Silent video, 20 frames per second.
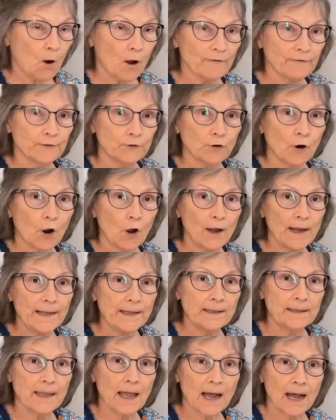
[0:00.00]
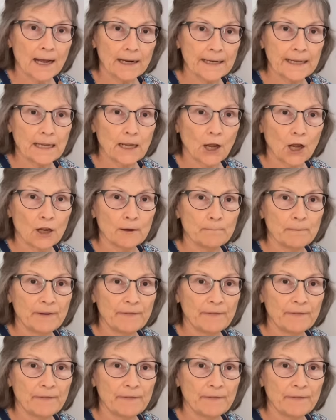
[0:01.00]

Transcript: I've tried the Honeycomb